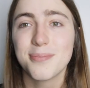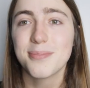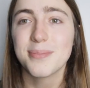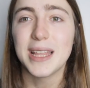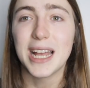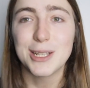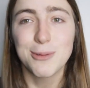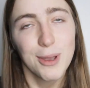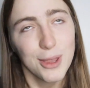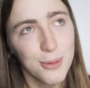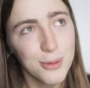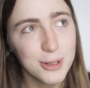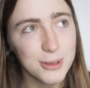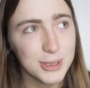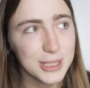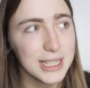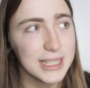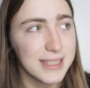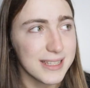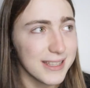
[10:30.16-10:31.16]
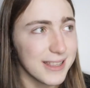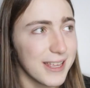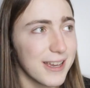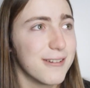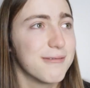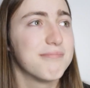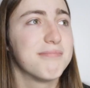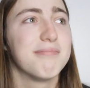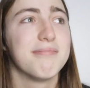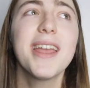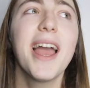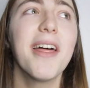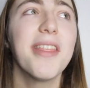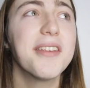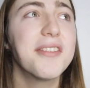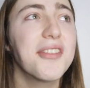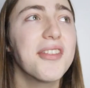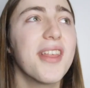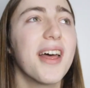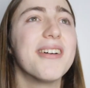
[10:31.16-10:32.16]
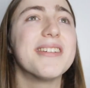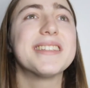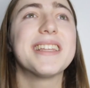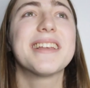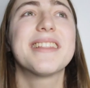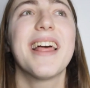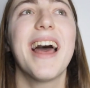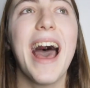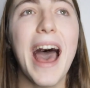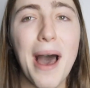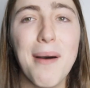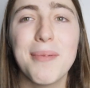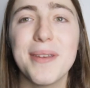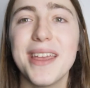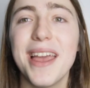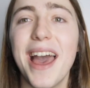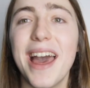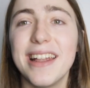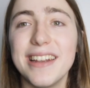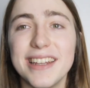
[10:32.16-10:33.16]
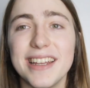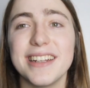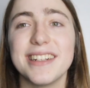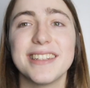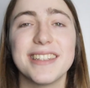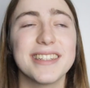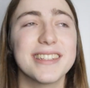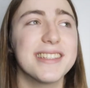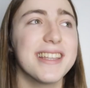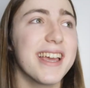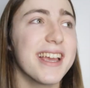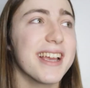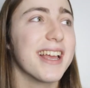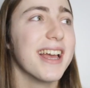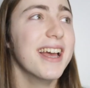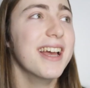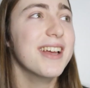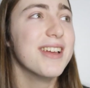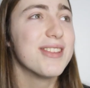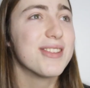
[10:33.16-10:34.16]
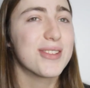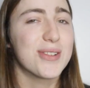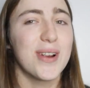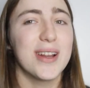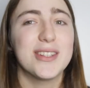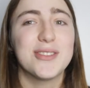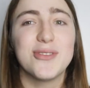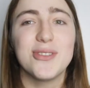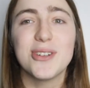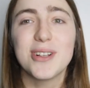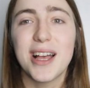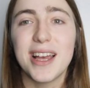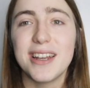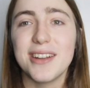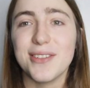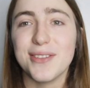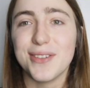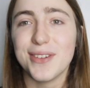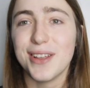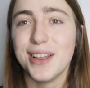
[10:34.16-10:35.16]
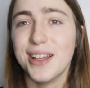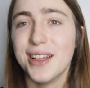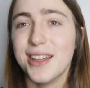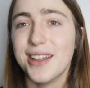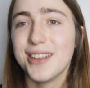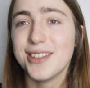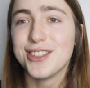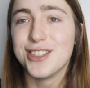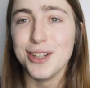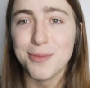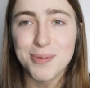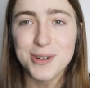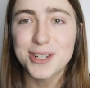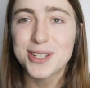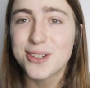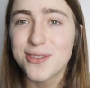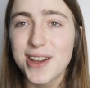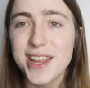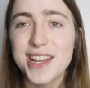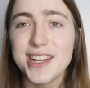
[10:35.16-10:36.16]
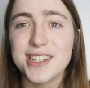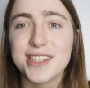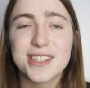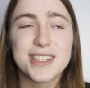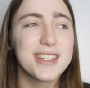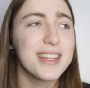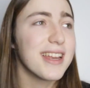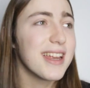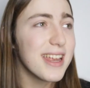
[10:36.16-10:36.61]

that's why there were no sheets in there. But yeah, that was like the happy ending to this like stressful kind of super strange